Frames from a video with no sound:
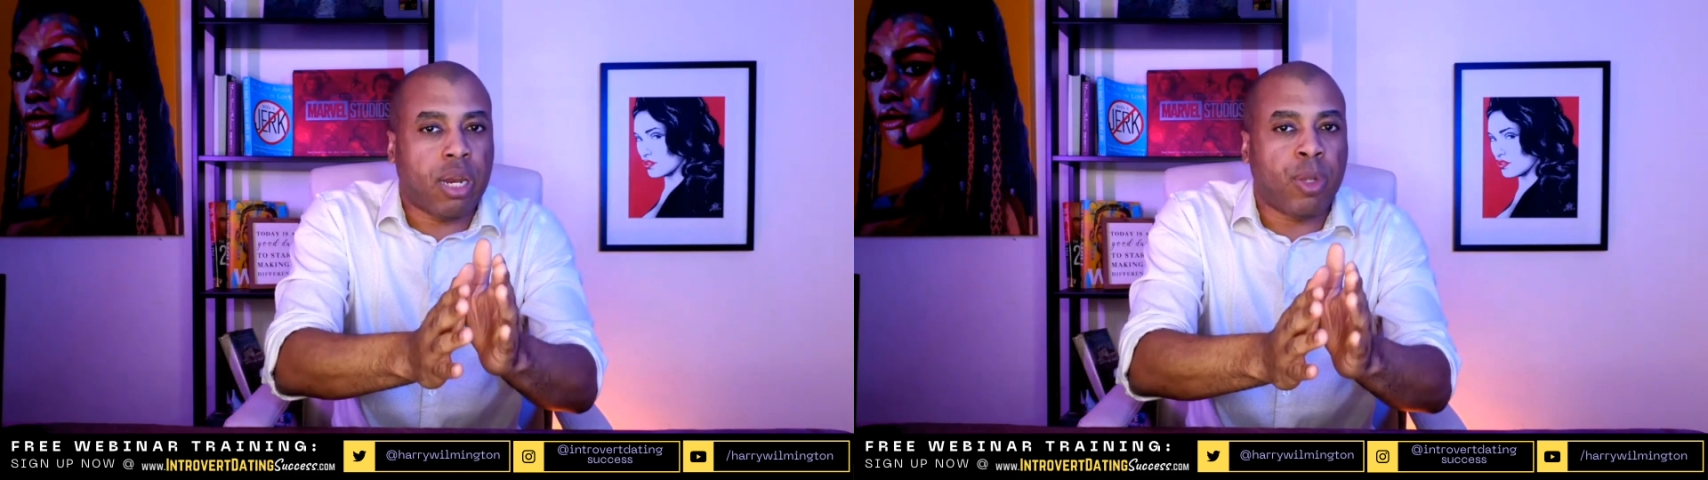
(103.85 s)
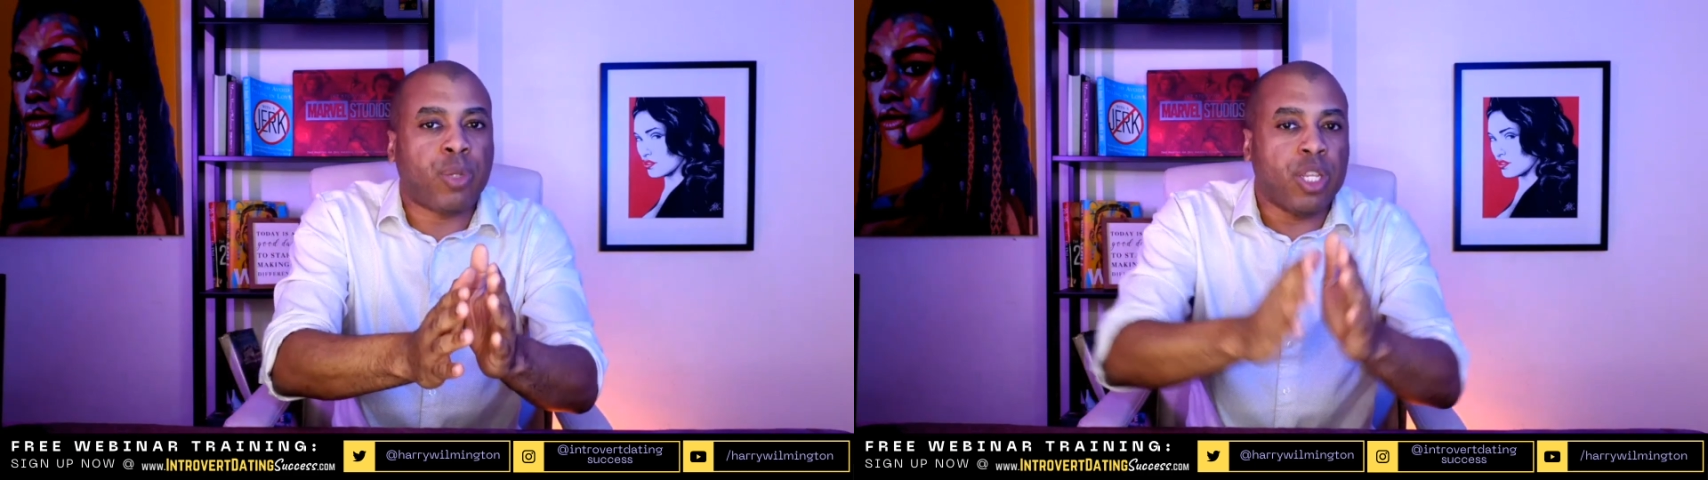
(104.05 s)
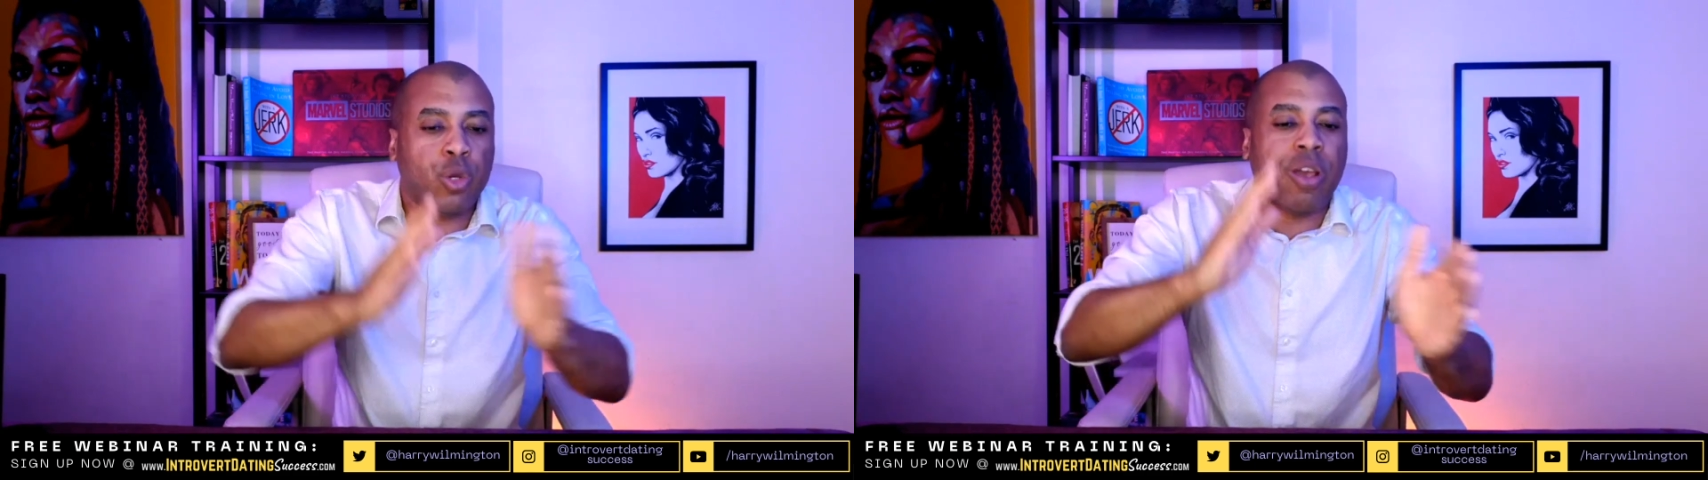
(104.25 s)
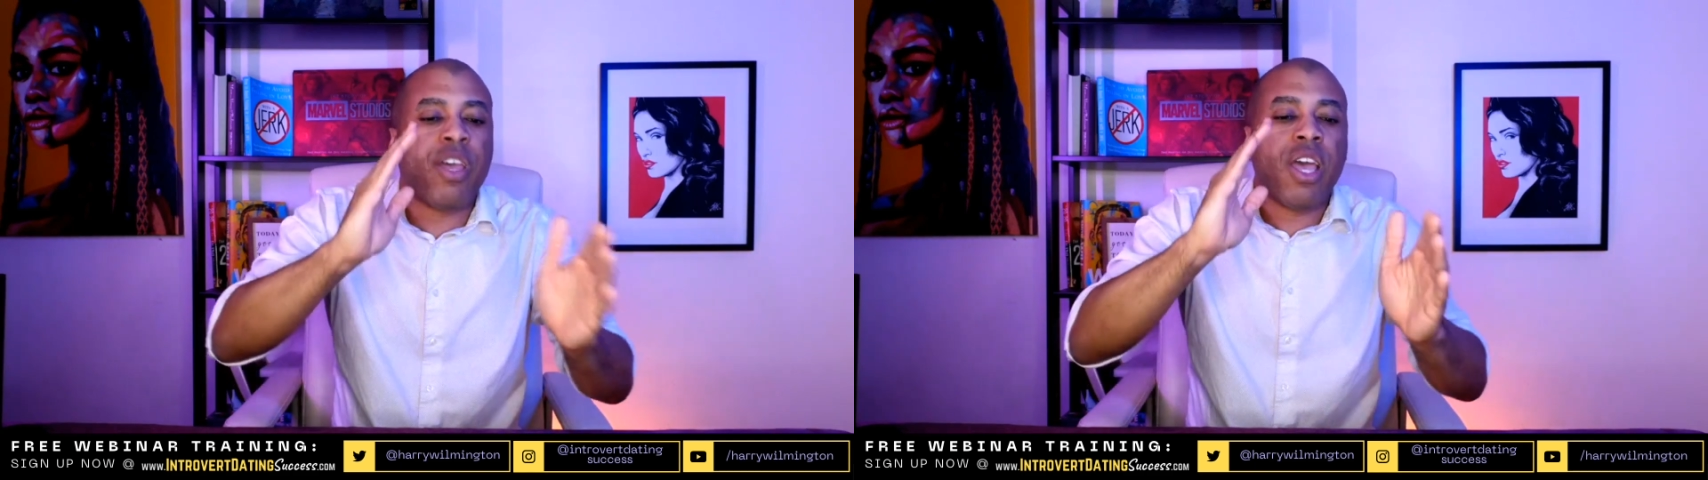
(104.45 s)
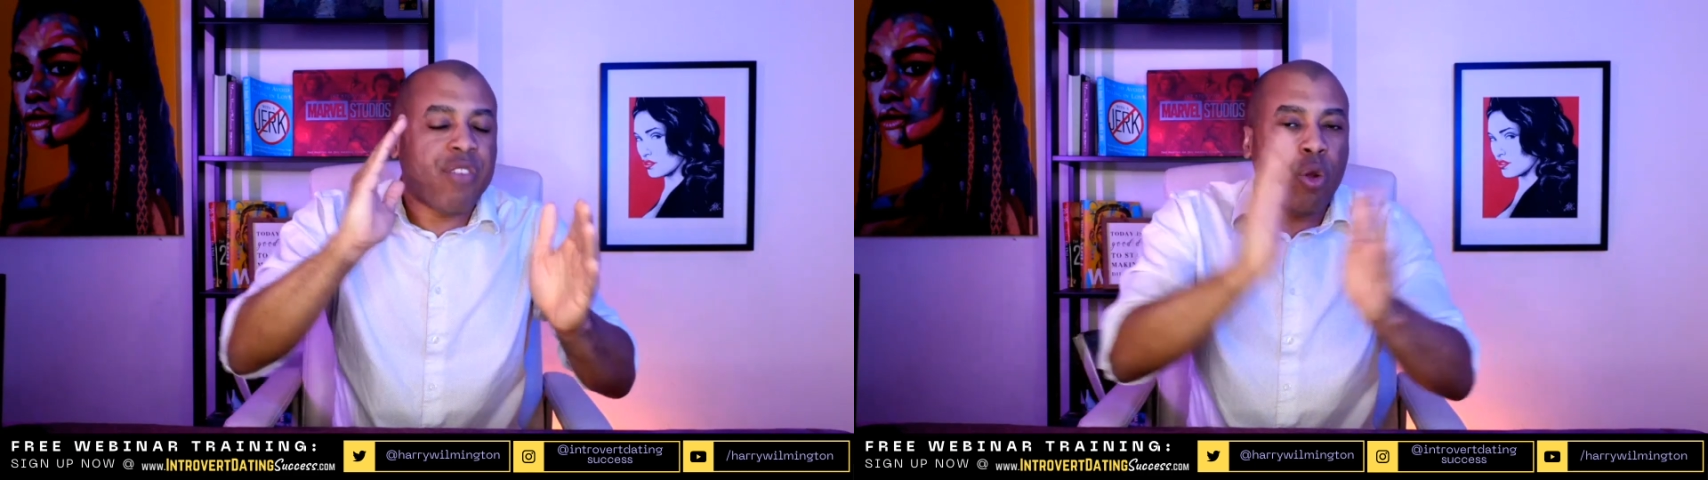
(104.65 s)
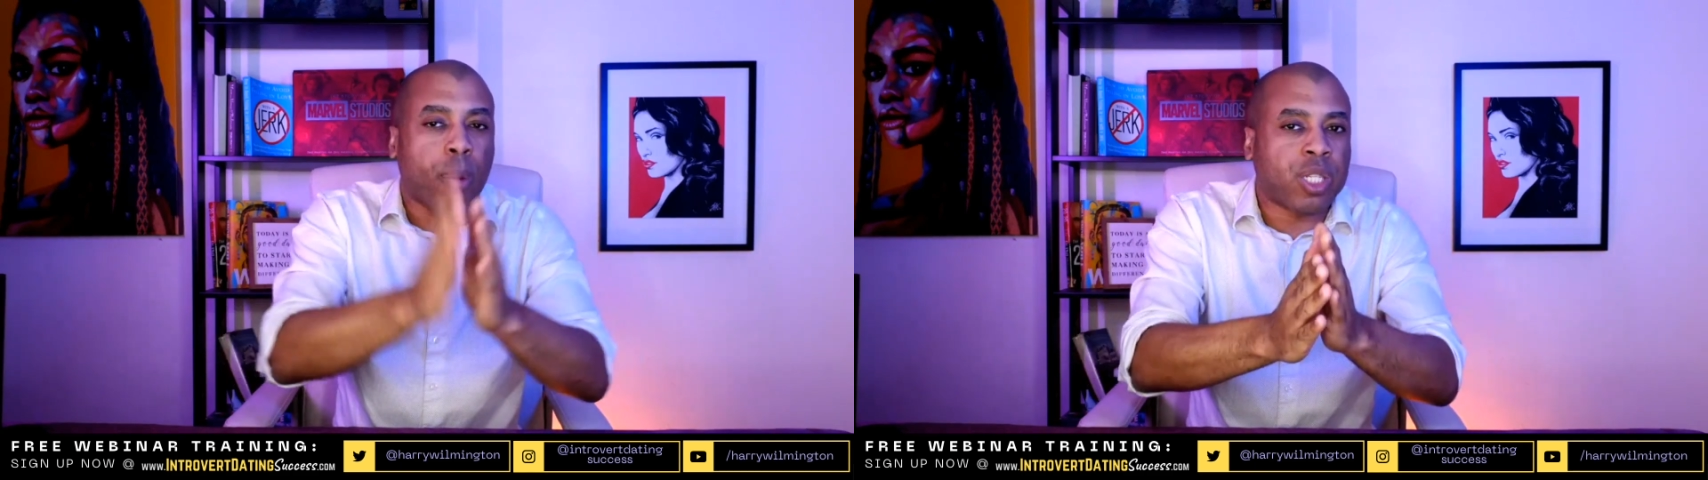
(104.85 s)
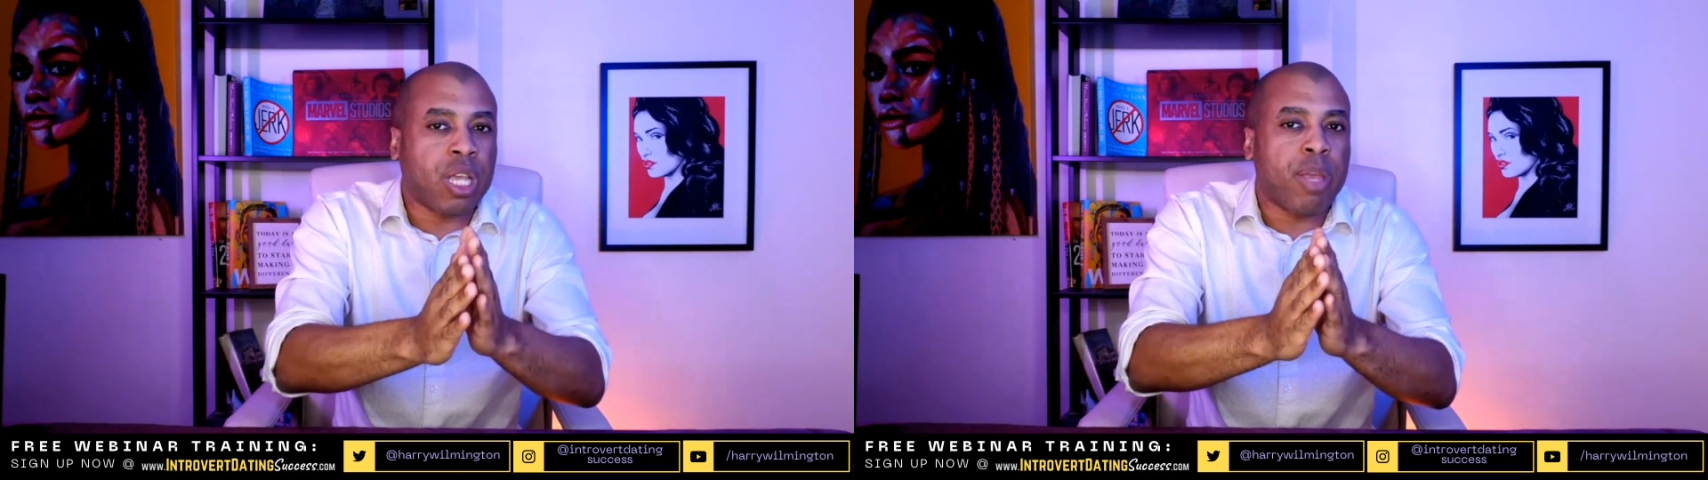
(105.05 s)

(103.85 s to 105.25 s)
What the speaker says: which means you have 51%